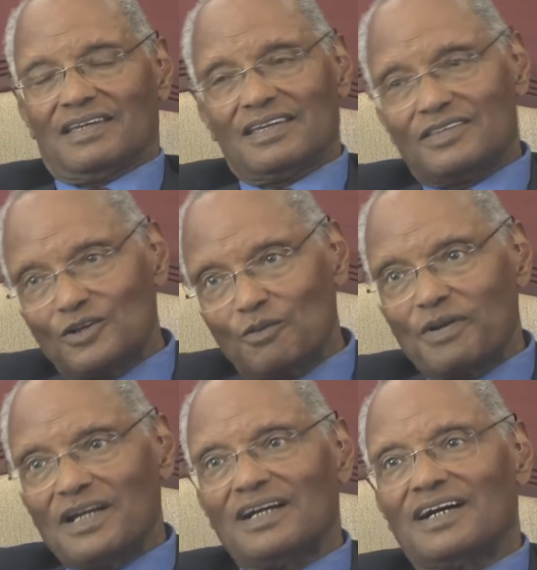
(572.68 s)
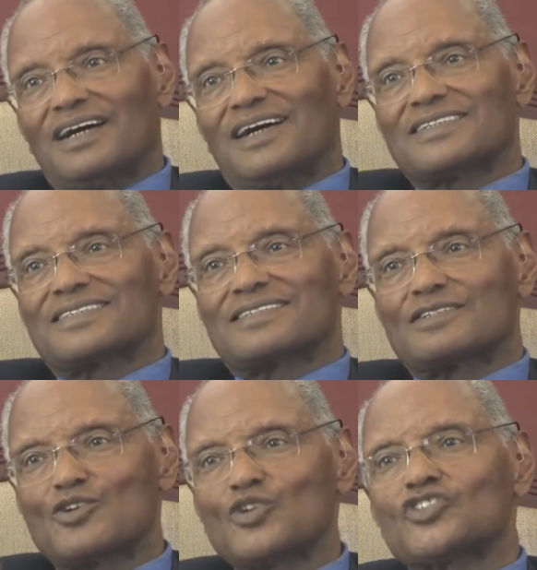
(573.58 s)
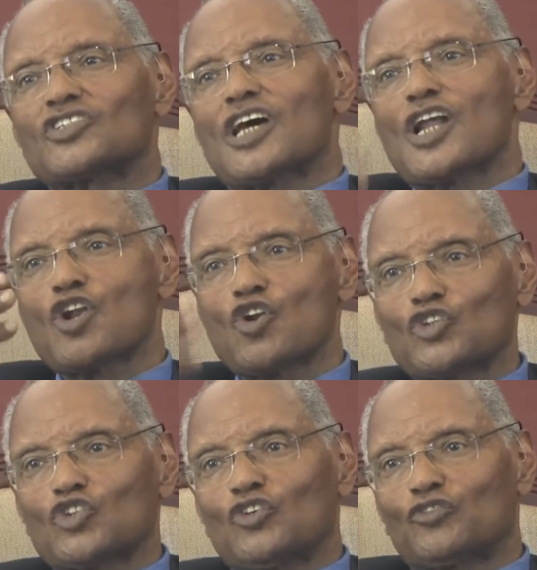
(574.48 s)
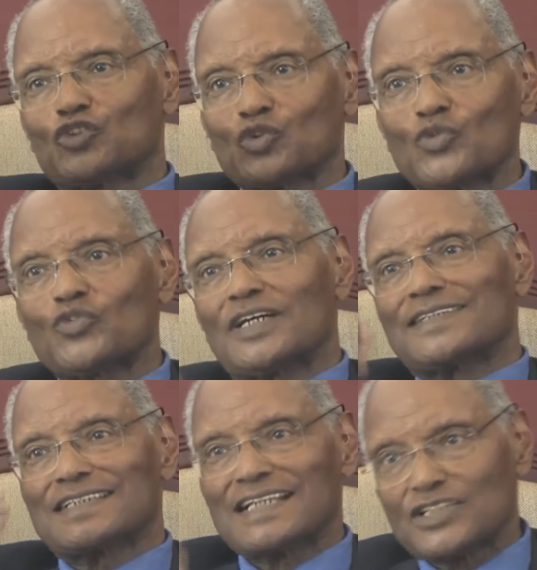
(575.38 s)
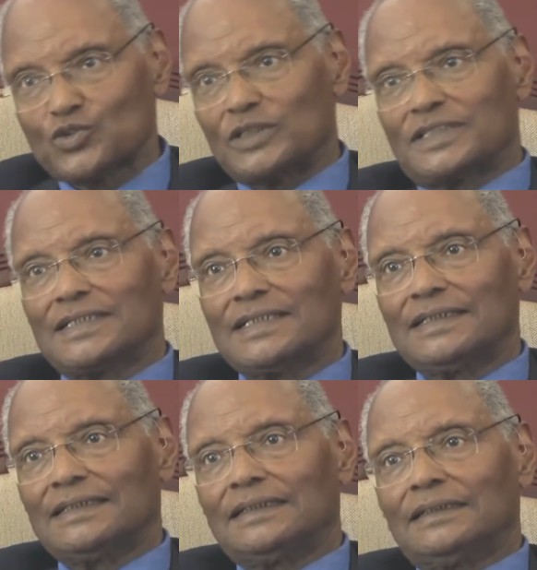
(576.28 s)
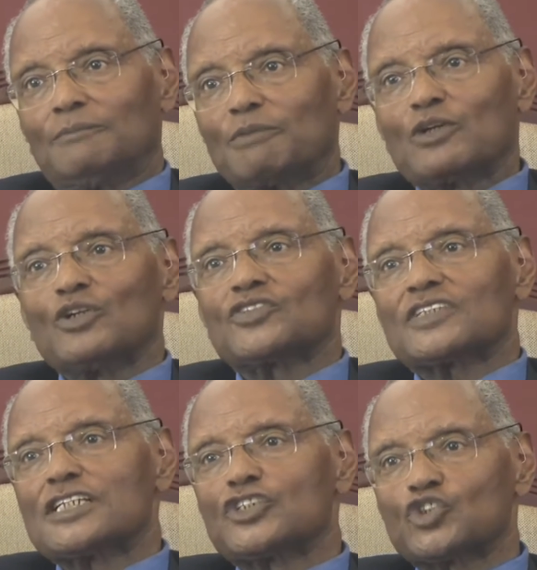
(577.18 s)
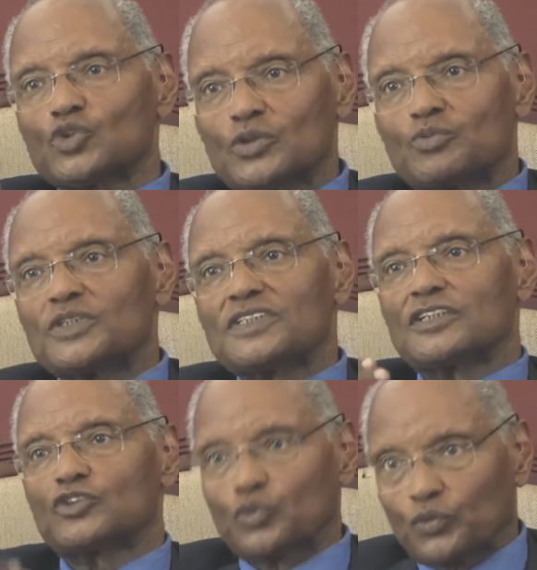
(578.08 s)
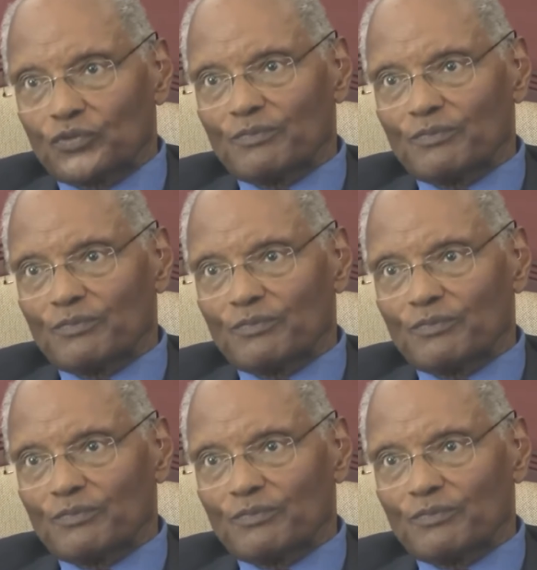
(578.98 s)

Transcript: Ethiopia has lost a lot of truth as a casualty because it stood with the truth.